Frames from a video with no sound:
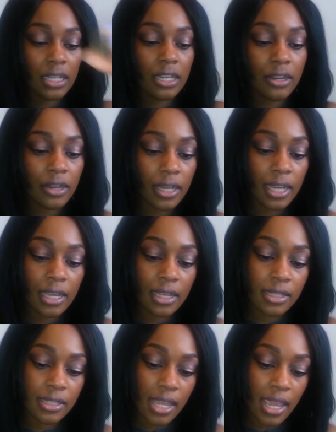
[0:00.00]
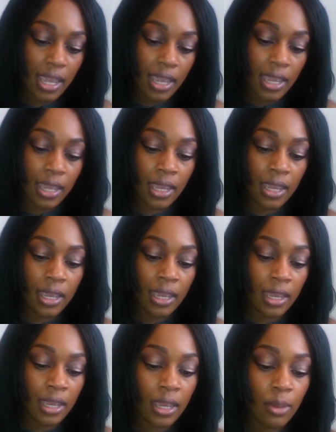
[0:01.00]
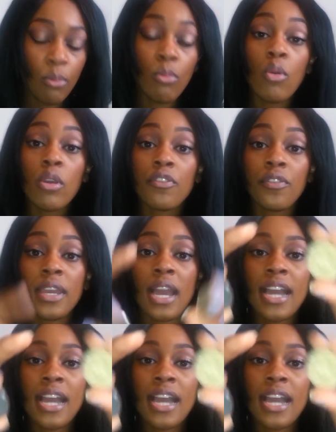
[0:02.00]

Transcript: here is a Morphe